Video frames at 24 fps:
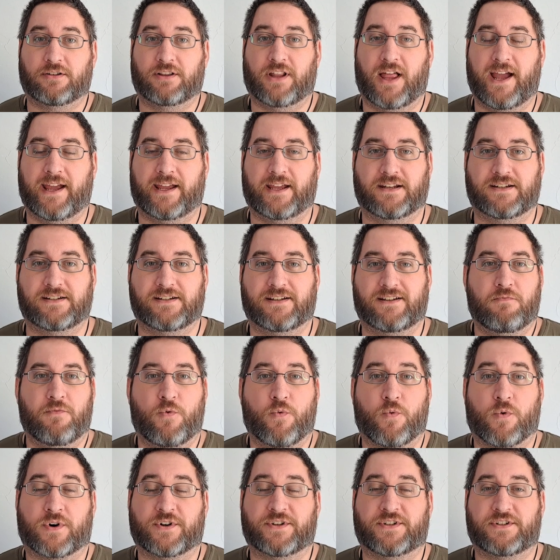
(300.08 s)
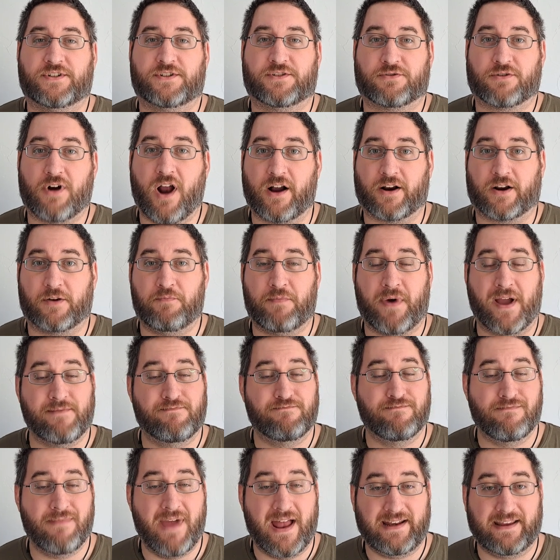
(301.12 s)
her light, were struck by
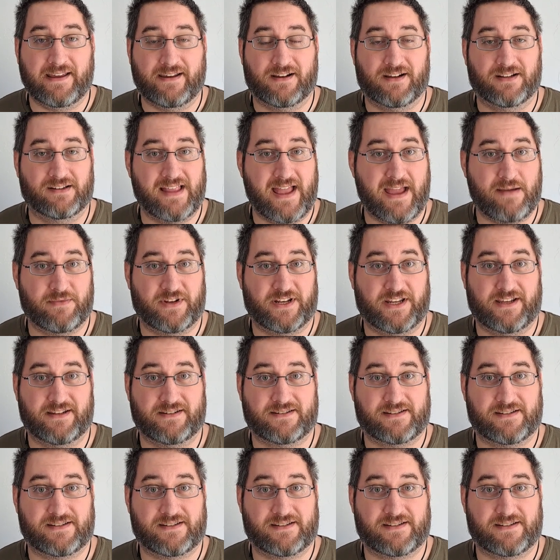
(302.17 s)
many calamities.